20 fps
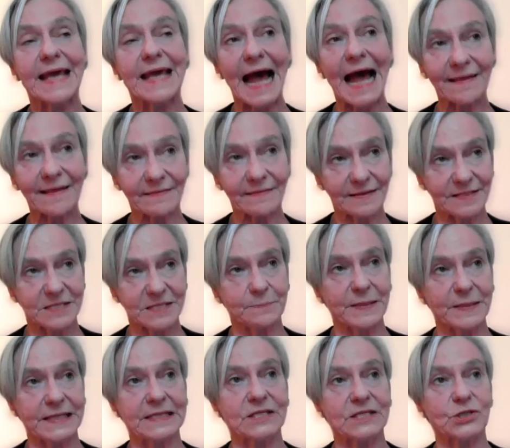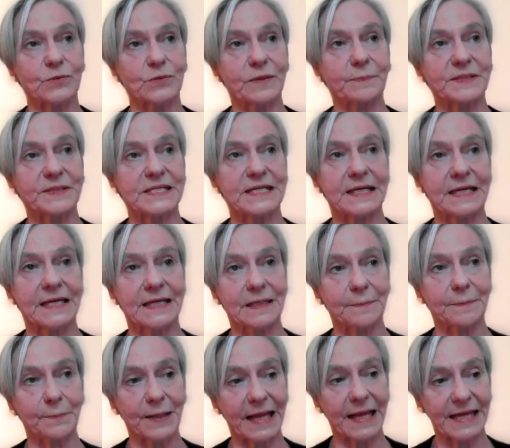gathered me to a
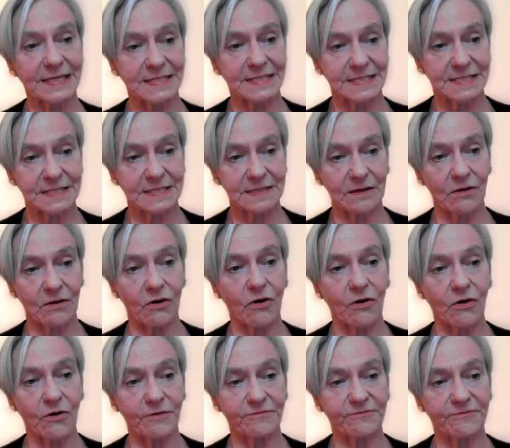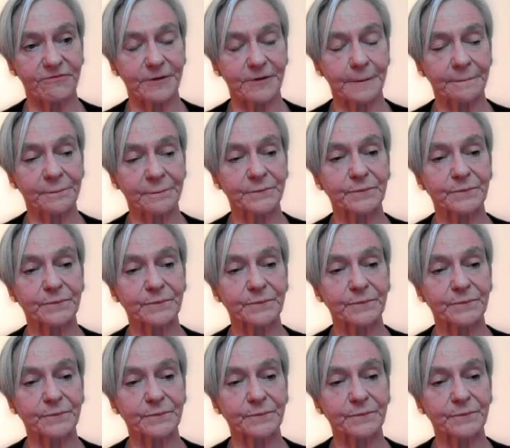particular place of